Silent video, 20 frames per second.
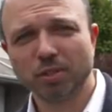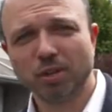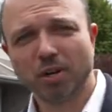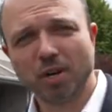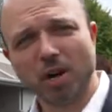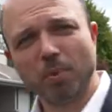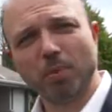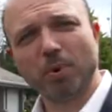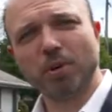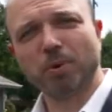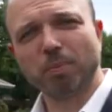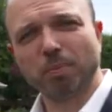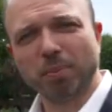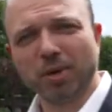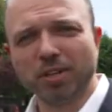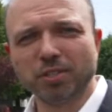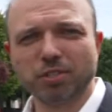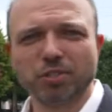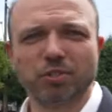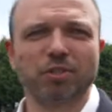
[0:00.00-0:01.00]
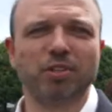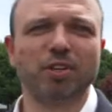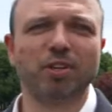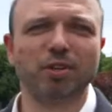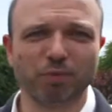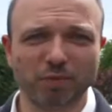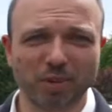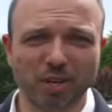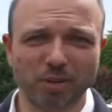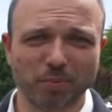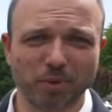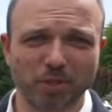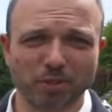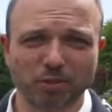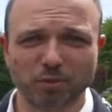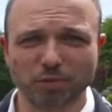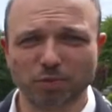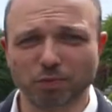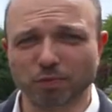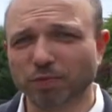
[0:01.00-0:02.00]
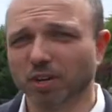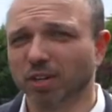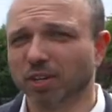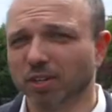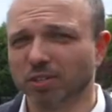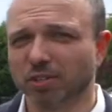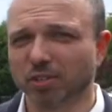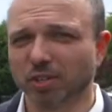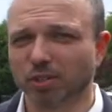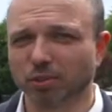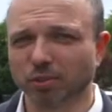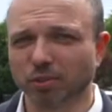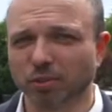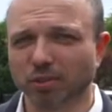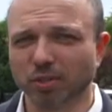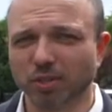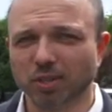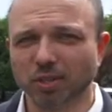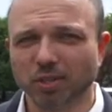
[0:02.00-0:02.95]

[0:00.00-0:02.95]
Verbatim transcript: Hop on a bus, you're there in five minutes. Very central.